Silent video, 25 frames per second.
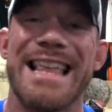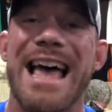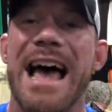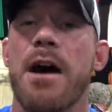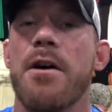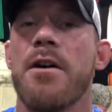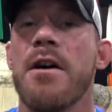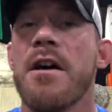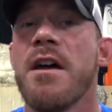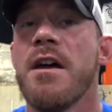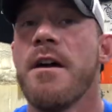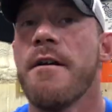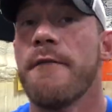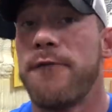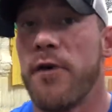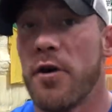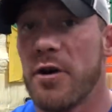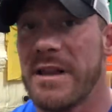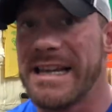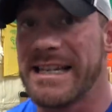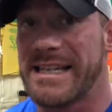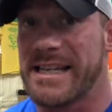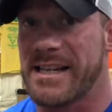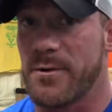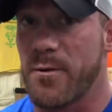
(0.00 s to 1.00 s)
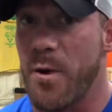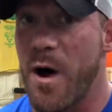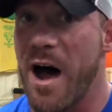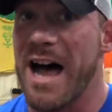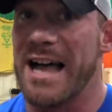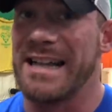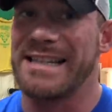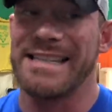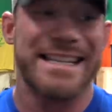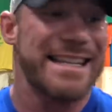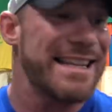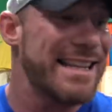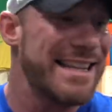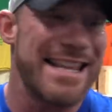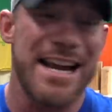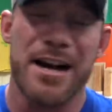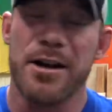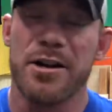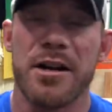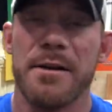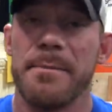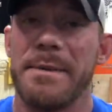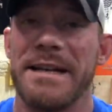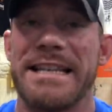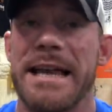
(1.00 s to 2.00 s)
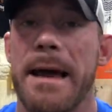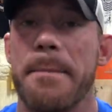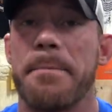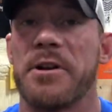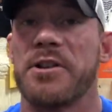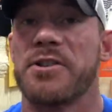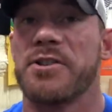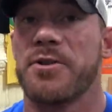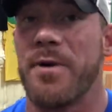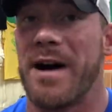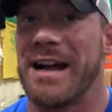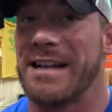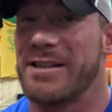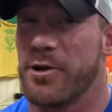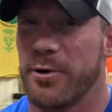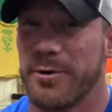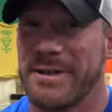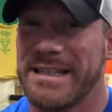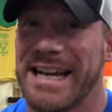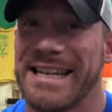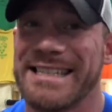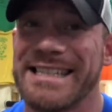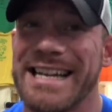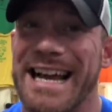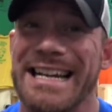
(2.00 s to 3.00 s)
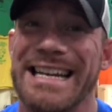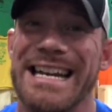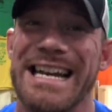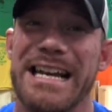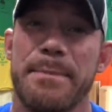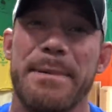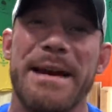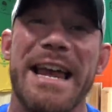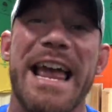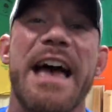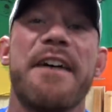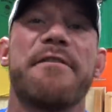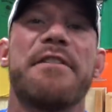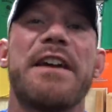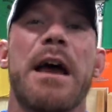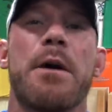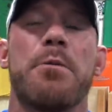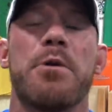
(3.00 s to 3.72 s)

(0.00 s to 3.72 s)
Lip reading: Now, for these squats, they're gonna be tempo squats, so it does not need to be heavy.